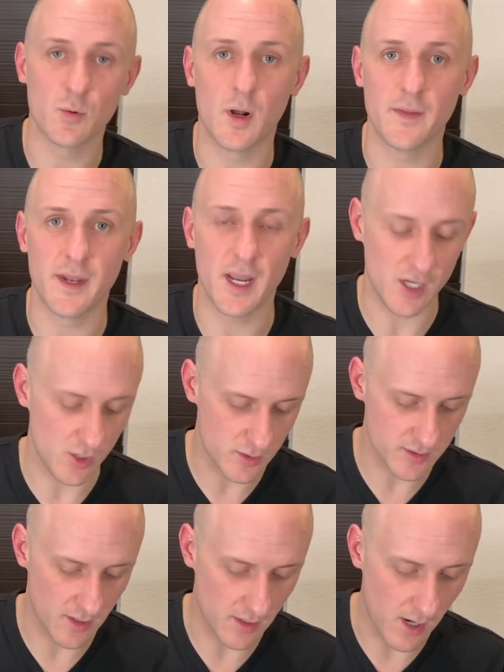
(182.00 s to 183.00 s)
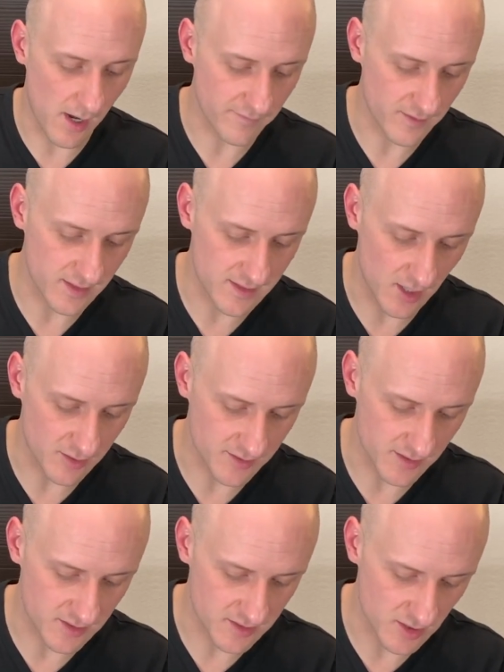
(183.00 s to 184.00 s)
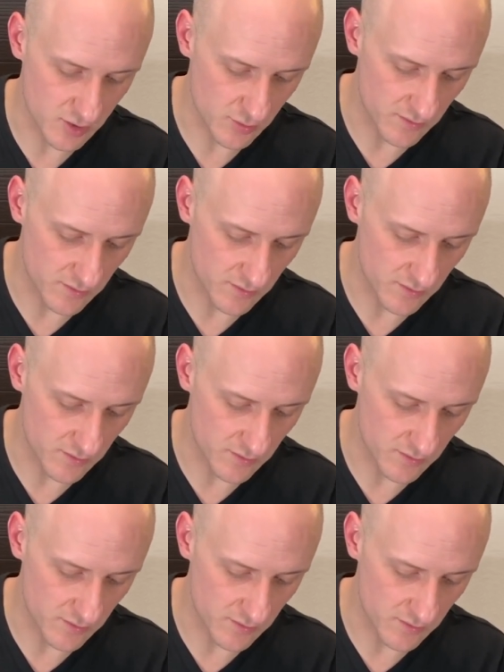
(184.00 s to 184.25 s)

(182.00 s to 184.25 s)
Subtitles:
the one that I use often, Nelson and Sons